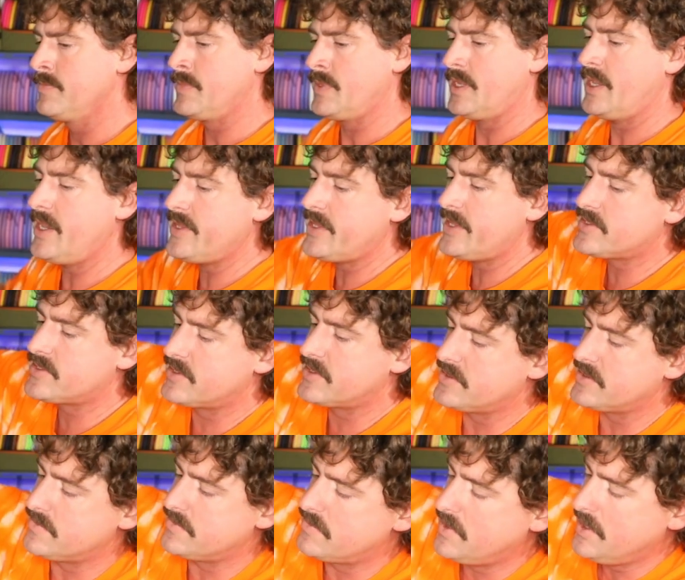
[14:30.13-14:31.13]
And that's
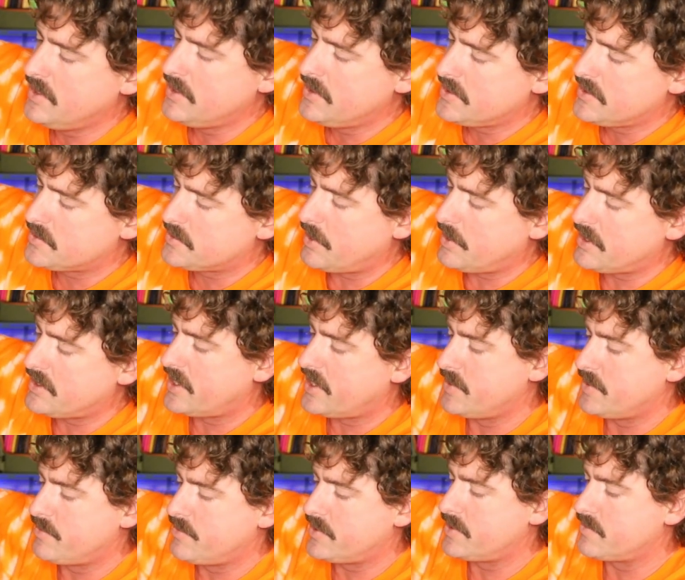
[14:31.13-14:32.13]
the spot that I've
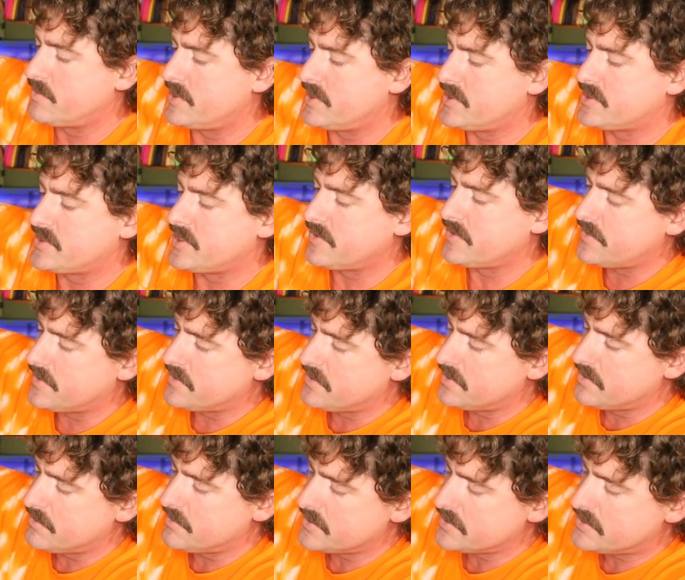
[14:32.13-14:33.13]
been putting my cell phone the
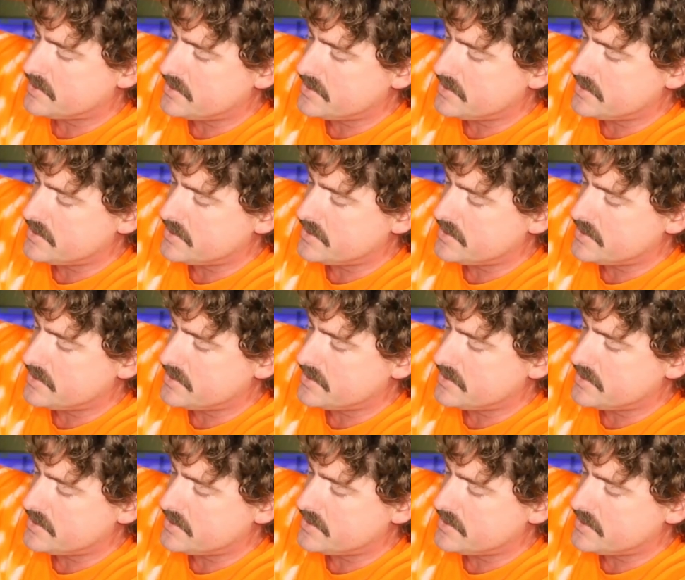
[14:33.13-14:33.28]
most,